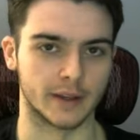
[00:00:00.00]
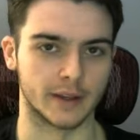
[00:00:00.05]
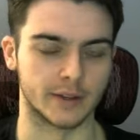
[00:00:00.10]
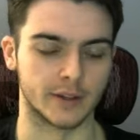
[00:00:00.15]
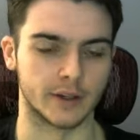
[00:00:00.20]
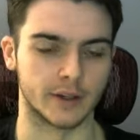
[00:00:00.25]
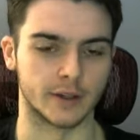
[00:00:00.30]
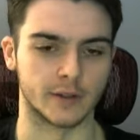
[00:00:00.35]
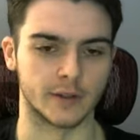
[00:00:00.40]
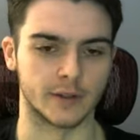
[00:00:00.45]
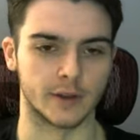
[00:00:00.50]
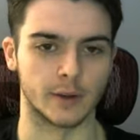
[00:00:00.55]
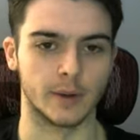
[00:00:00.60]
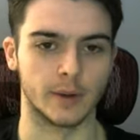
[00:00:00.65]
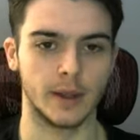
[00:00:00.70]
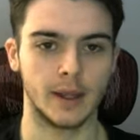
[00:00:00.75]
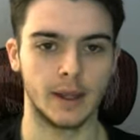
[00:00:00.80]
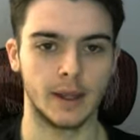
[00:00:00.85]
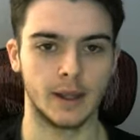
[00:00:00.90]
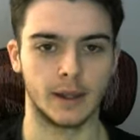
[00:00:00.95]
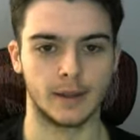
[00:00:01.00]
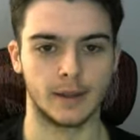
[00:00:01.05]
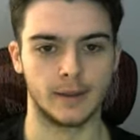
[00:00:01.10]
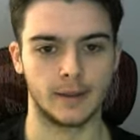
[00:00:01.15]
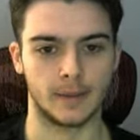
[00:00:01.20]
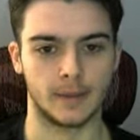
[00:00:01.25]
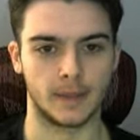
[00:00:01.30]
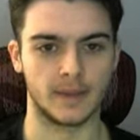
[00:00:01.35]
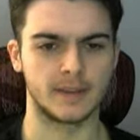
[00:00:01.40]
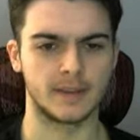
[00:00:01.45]
turn. So
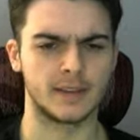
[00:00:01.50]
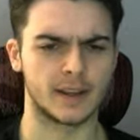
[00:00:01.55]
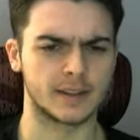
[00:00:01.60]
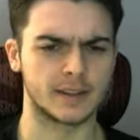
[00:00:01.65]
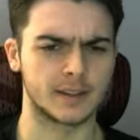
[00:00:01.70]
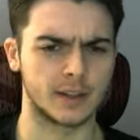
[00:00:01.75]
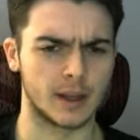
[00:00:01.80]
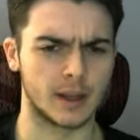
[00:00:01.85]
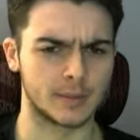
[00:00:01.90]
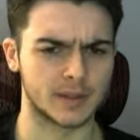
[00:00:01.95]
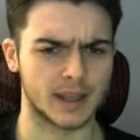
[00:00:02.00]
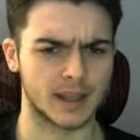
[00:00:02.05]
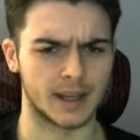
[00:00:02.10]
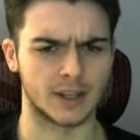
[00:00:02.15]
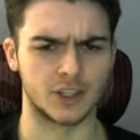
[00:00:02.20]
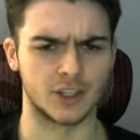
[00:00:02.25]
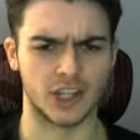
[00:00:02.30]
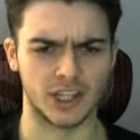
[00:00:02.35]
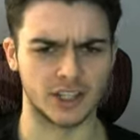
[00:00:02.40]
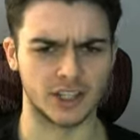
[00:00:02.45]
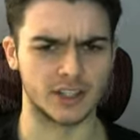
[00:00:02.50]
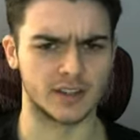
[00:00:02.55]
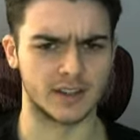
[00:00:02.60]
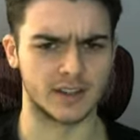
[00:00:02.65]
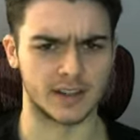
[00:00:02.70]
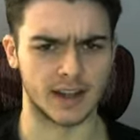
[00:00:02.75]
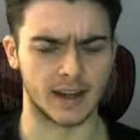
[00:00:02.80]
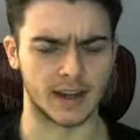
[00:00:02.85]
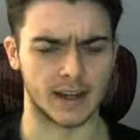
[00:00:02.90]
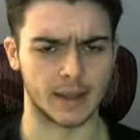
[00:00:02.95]
this Dusclops kind of changes the
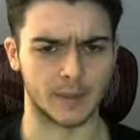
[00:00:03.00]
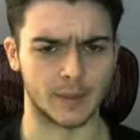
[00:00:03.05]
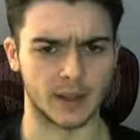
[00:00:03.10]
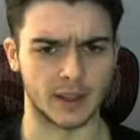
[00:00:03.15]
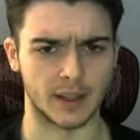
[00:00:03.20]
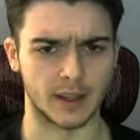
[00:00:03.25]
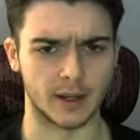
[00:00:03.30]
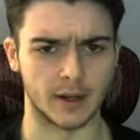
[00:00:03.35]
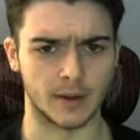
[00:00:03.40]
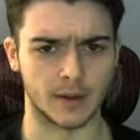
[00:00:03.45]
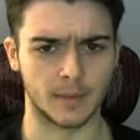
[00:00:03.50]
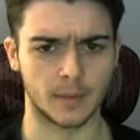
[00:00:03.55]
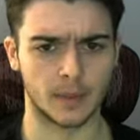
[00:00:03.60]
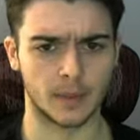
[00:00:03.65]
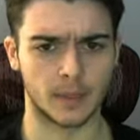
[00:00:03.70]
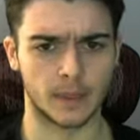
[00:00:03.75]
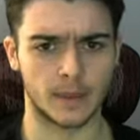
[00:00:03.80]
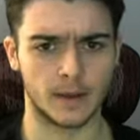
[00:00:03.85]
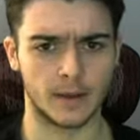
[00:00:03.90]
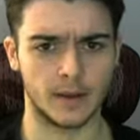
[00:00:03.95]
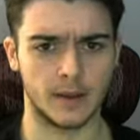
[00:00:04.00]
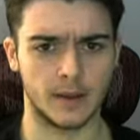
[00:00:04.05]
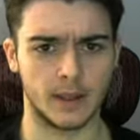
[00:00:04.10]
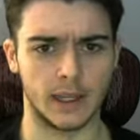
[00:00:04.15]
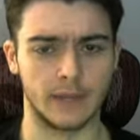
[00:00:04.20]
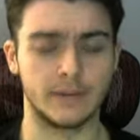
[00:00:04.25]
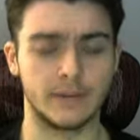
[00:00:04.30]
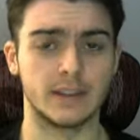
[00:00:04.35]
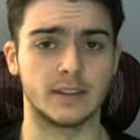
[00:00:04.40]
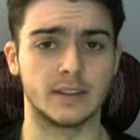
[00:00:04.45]
dynamic here.
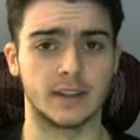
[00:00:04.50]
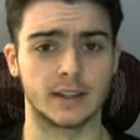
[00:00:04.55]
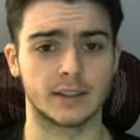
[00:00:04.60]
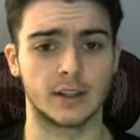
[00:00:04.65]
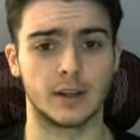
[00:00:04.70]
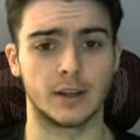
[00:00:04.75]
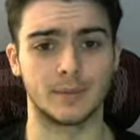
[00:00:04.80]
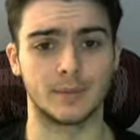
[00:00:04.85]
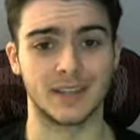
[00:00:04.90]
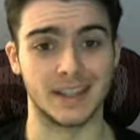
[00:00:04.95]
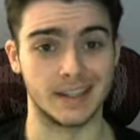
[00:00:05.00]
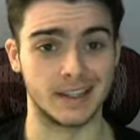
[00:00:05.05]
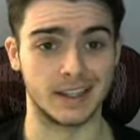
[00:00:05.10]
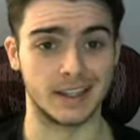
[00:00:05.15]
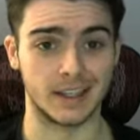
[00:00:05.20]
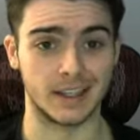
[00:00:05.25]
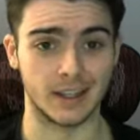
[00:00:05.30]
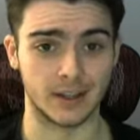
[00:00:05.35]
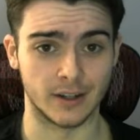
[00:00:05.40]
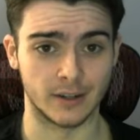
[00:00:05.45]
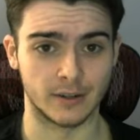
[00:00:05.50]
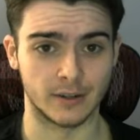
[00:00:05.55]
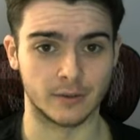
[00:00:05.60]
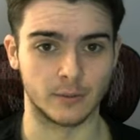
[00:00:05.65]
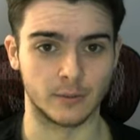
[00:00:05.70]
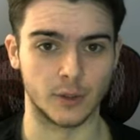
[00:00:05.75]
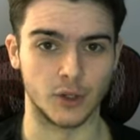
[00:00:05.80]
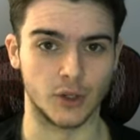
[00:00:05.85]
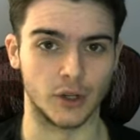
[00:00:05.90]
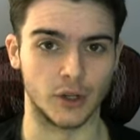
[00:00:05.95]
If this Dusclops isn't here,
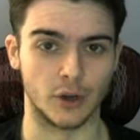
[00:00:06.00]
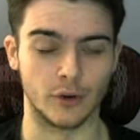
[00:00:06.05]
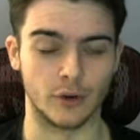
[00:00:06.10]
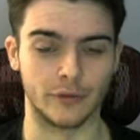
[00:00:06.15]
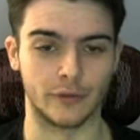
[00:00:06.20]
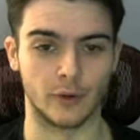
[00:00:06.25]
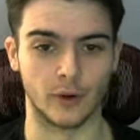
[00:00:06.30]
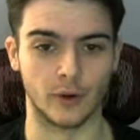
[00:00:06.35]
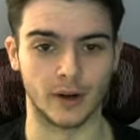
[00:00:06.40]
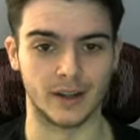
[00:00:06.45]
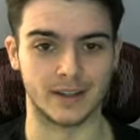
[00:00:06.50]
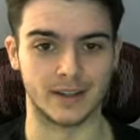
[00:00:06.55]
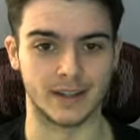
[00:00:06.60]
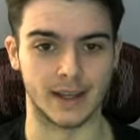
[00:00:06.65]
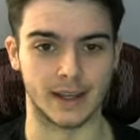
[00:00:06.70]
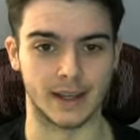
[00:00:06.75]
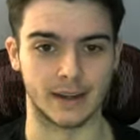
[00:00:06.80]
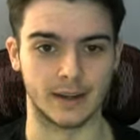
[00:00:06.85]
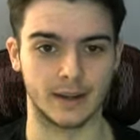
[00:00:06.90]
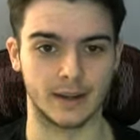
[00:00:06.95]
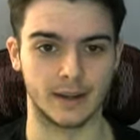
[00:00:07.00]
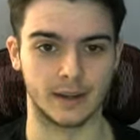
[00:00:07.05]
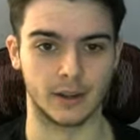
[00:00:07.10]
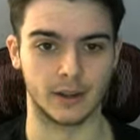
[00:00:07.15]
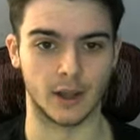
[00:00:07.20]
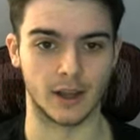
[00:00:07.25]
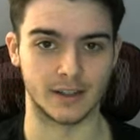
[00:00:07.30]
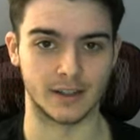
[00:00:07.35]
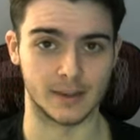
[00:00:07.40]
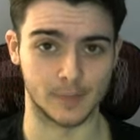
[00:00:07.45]
what you can go for is, like,
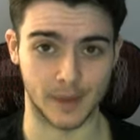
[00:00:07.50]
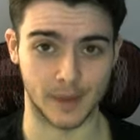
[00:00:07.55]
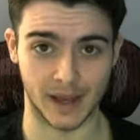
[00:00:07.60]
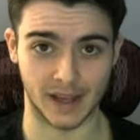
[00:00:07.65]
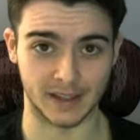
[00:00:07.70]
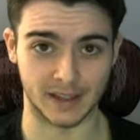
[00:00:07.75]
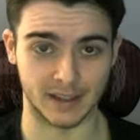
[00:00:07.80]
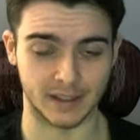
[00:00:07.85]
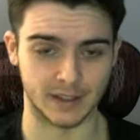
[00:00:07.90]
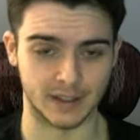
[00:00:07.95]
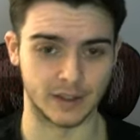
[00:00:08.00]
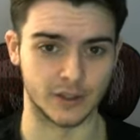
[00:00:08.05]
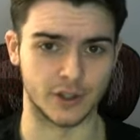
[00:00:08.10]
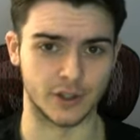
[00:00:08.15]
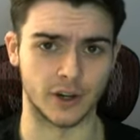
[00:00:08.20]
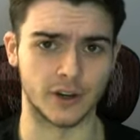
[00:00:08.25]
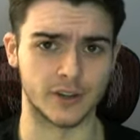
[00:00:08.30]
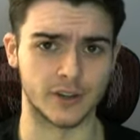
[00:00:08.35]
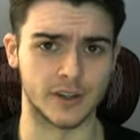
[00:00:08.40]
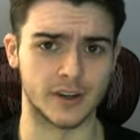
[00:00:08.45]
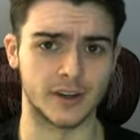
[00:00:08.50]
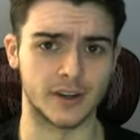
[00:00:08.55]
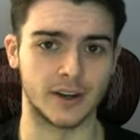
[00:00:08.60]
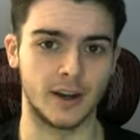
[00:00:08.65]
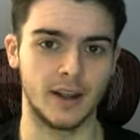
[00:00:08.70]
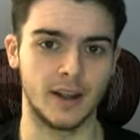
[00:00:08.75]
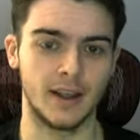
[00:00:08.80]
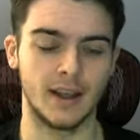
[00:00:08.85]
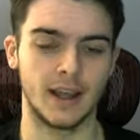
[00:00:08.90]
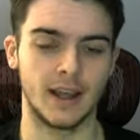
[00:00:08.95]
Loss Impact into the Charizard,
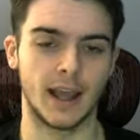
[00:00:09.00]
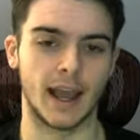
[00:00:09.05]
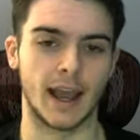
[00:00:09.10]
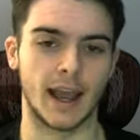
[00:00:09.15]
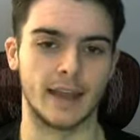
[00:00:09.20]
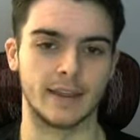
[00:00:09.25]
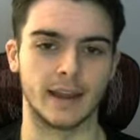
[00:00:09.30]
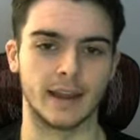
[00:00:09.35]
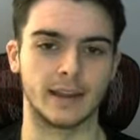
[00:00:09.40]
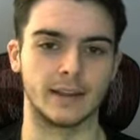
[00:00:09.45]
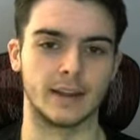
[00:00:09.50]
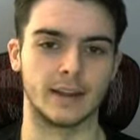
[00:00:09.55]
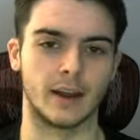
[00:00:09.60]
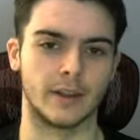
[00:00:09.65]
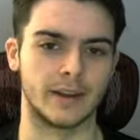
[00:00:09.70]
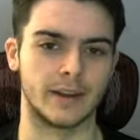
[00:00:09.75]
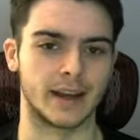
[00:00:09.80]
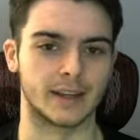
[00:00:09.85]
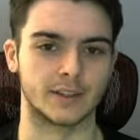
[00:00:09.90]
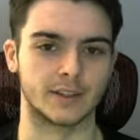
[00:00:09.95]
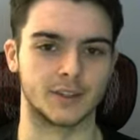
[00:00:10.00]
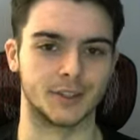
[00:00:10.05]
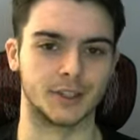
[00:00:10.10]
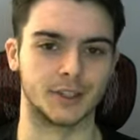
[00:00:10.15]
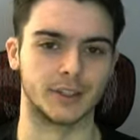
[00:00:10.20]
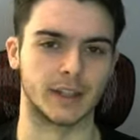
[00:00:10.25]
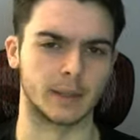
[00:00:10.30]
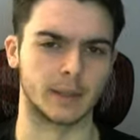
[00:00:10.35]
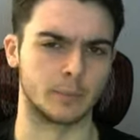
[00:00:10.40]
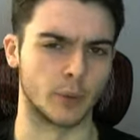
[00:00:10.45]
and then on the next turn,
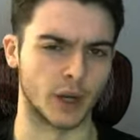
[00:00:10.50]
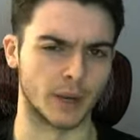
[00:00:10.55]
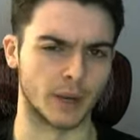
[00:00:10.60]
like, bring up